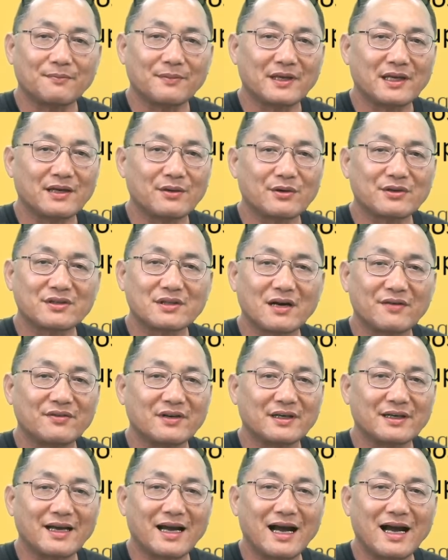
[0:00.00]
he was not
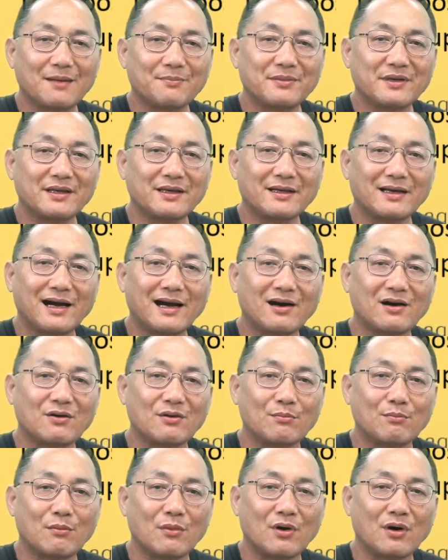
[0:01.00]
very happy how
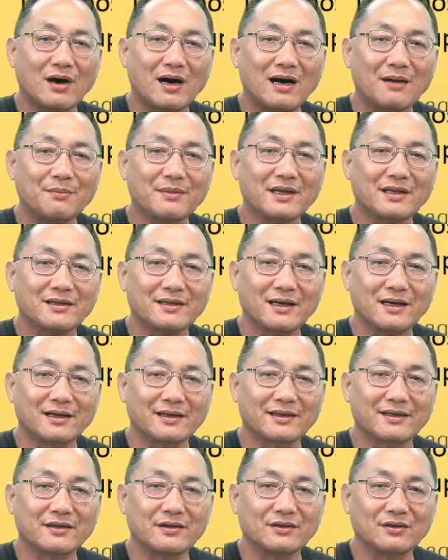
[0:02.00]
Muhammad
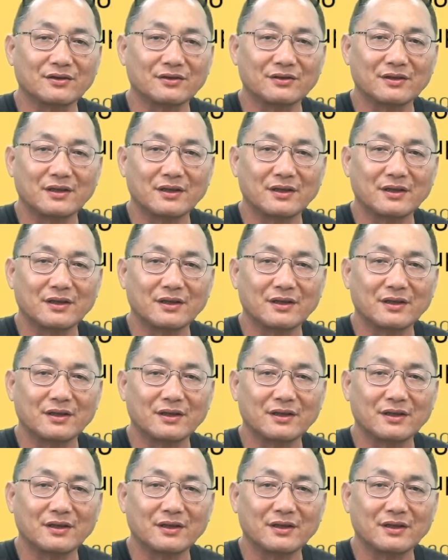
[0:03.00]
killed